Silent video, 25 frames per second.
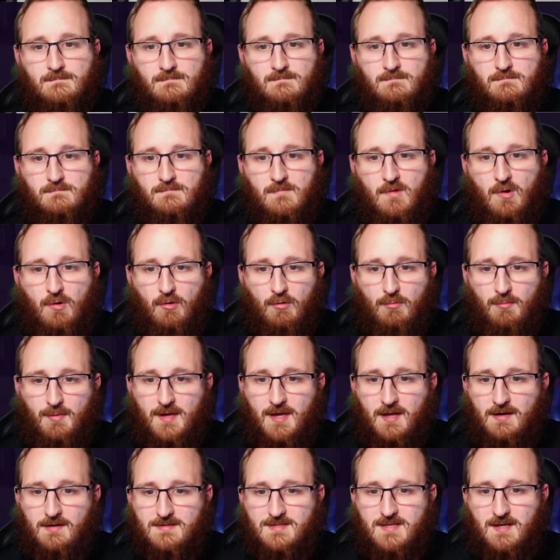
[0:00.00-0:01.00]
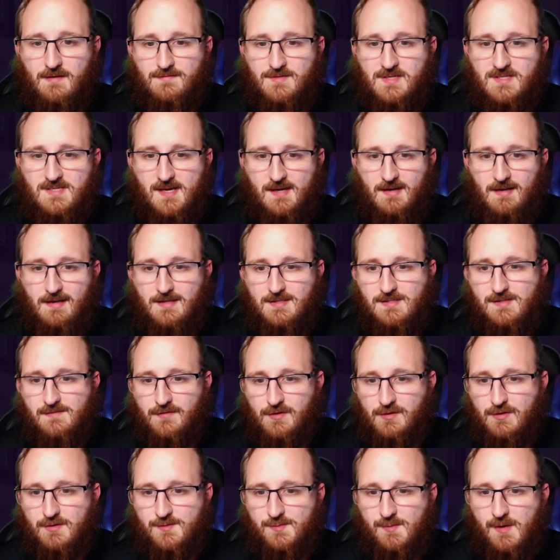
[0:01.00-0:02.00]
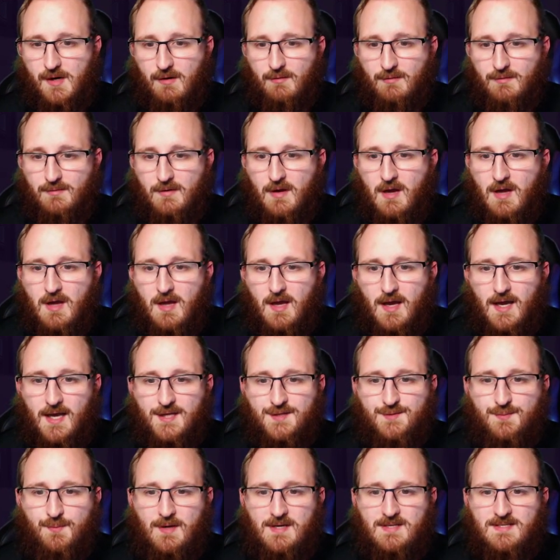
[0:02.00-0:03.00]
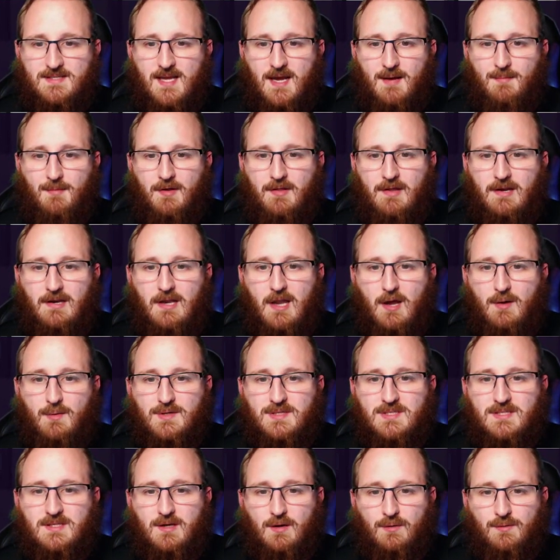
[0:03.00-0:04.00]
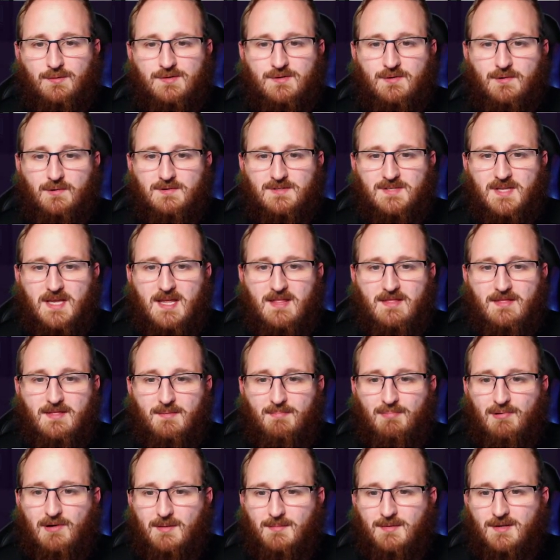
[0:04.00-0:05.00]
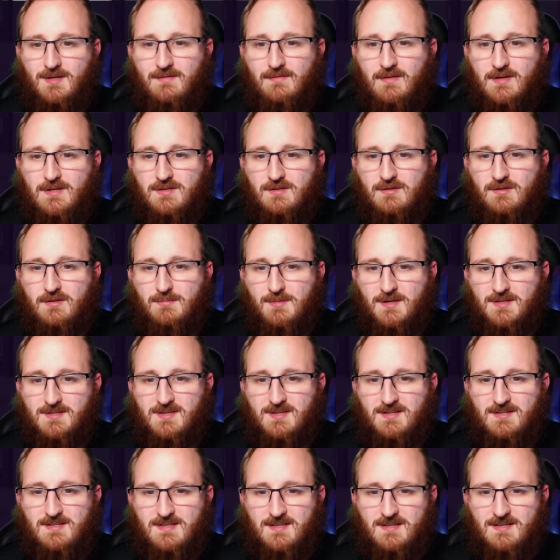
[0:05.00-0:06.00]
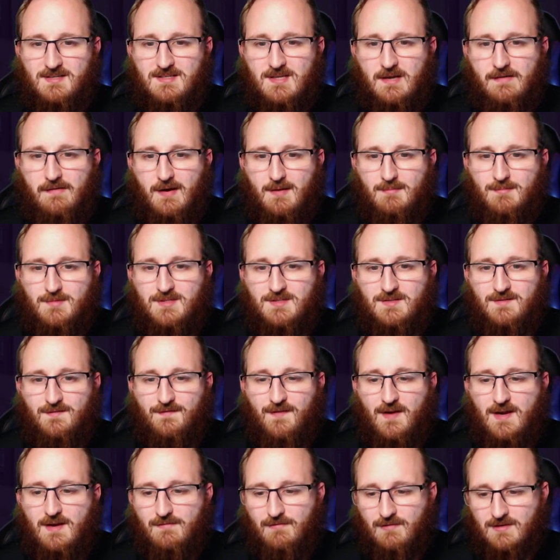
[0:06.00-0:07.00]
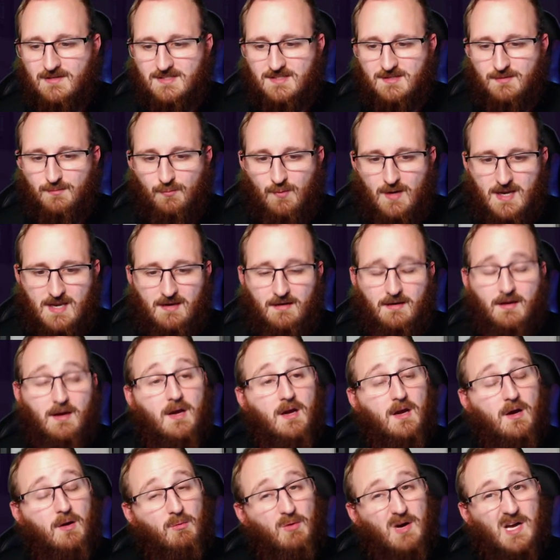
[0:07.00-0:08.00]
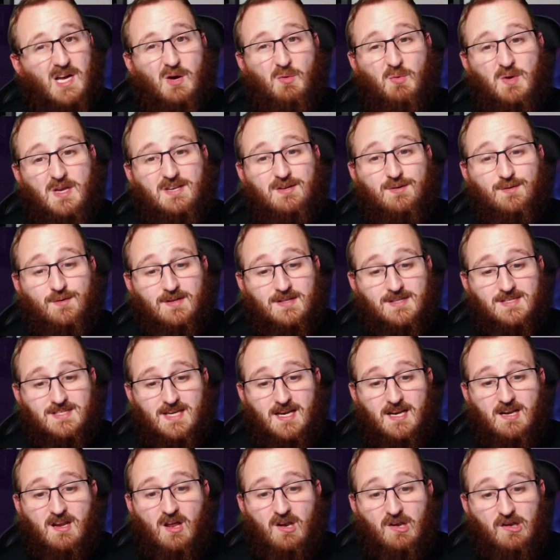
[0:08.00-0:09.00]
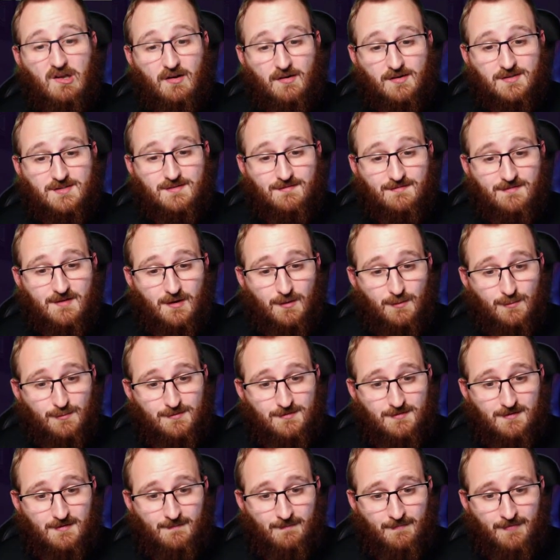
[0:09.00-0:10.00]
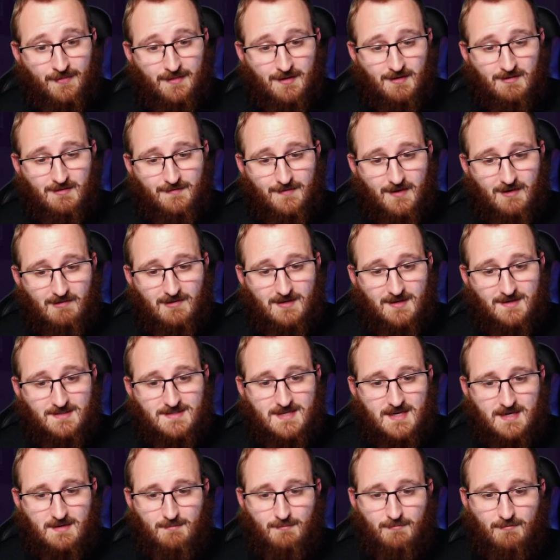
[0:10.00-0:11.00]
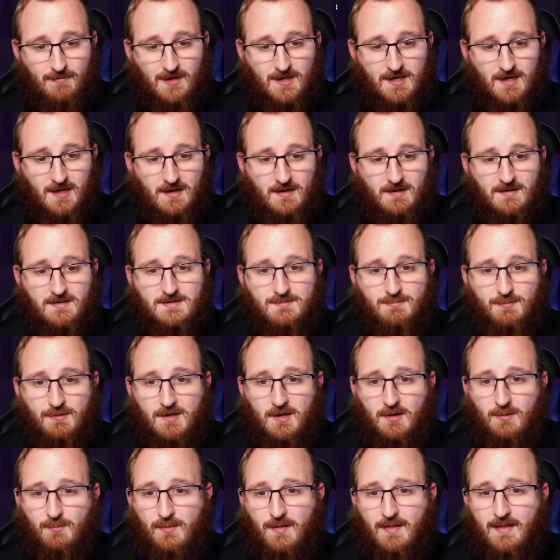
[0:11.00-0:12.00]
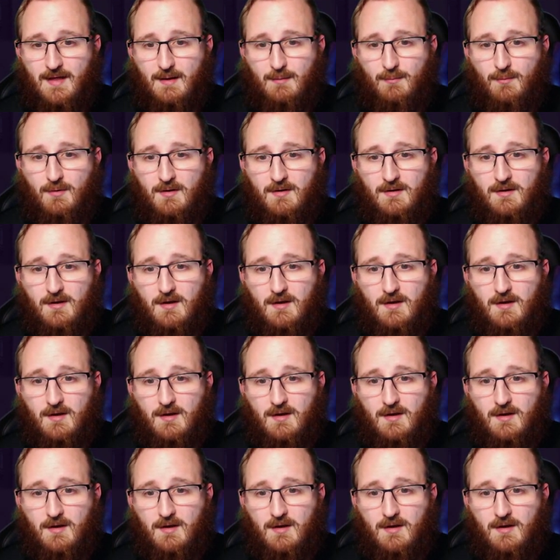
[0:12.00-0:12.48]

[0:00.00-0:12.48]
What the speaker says: Oh, we get ourselves a tunnel interview as well. As West Ham are the lowest goal scorers in the Premier Division, you must consider Southampton's favourites to win. Well, we do concede a lot of goals. They're a very good team, regardless. We'll go with that one.